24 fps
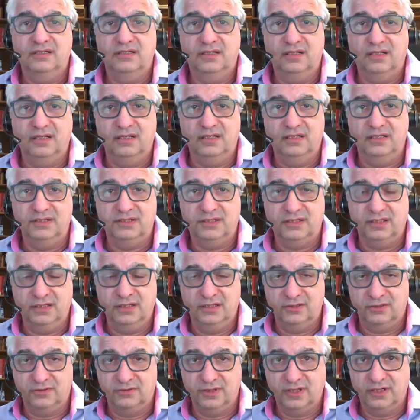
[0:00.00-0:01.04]
this
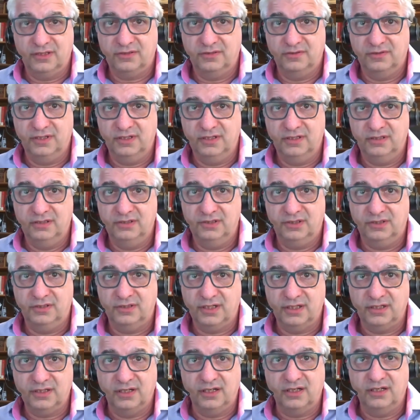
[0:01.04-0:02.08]
introductory
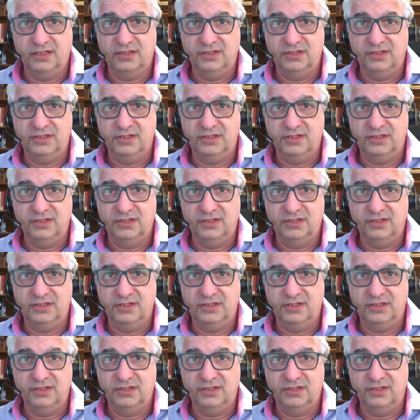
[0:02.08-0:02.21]
geotechnical